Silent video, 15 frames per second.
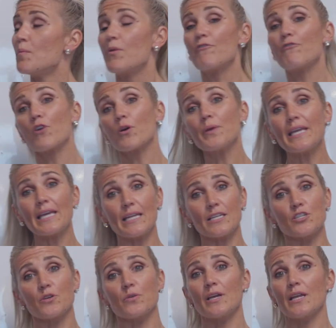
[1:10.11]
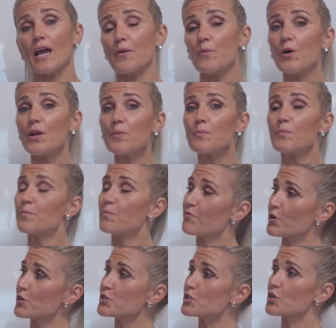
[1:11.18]
before we get into it, I want to
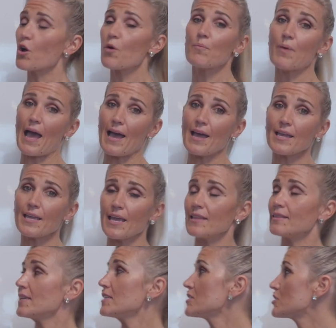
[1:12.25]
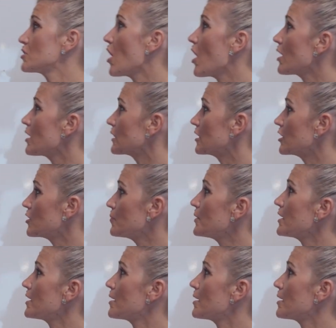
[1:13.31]
first go back and let's talk a little bit